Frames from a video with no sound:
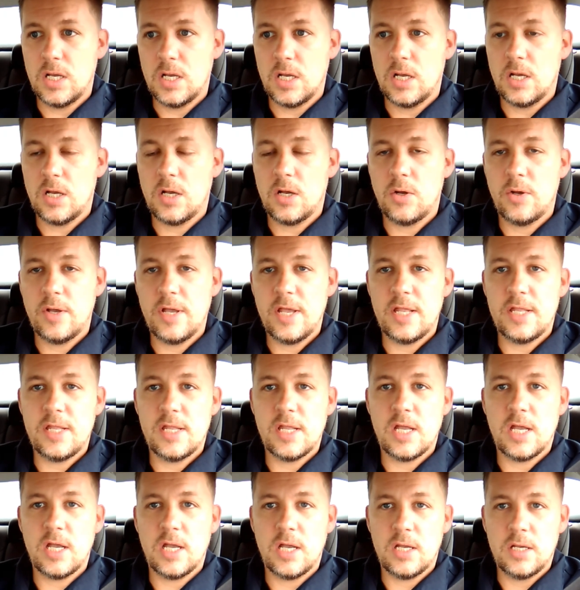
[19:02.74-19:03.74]
Oh,
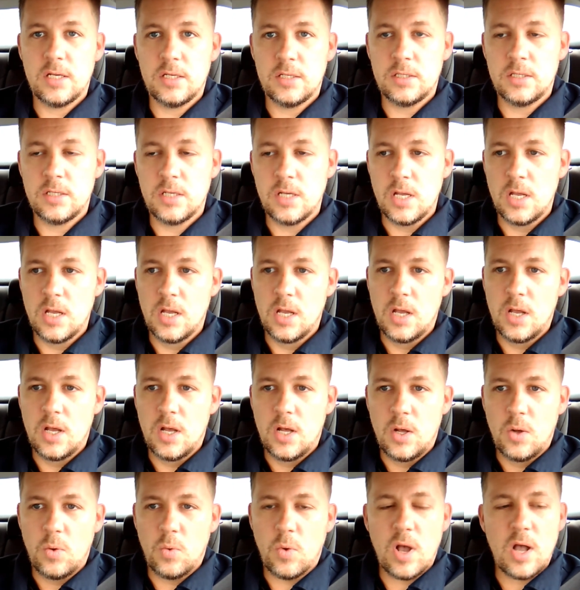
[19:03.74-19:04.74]
and uh,
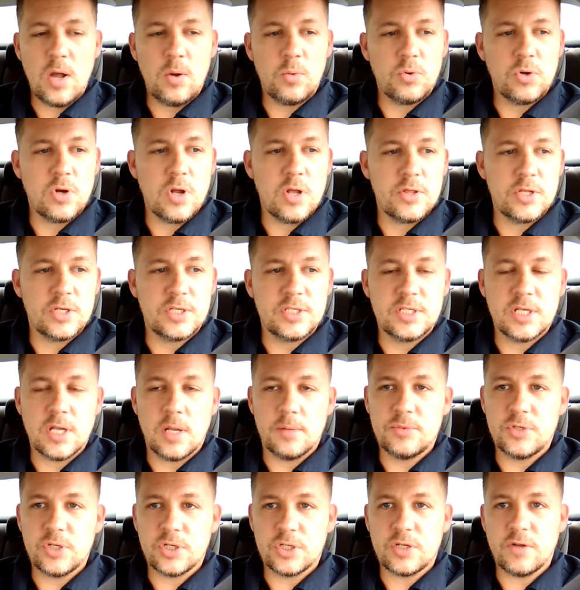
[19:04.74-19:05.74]
while we're on the
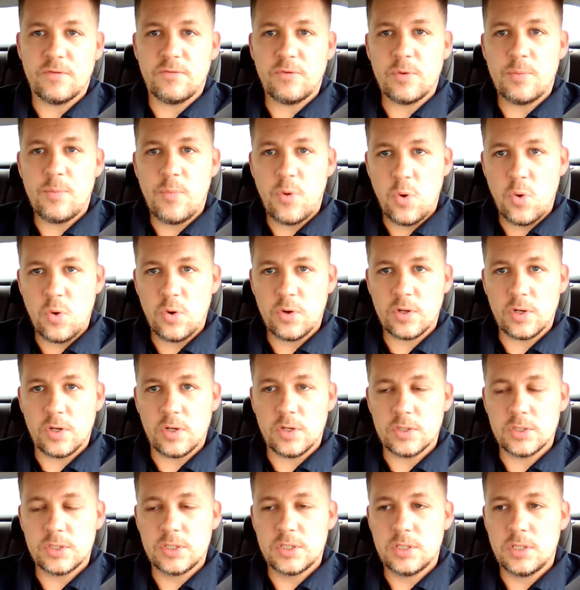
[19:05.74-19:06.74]
subject of
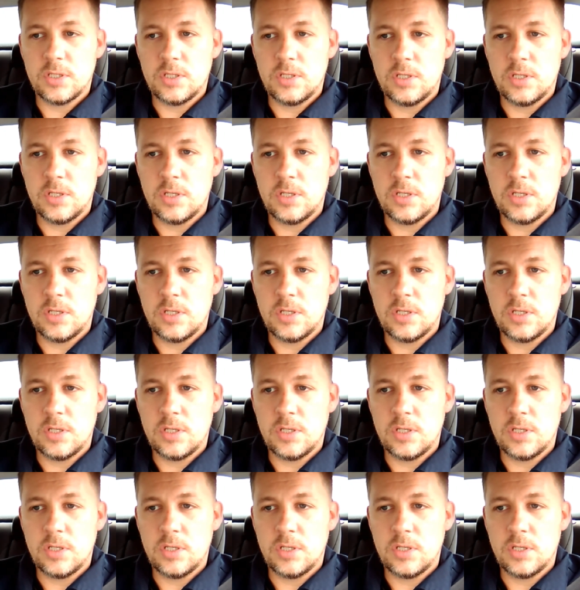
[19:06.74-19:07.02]
reporters,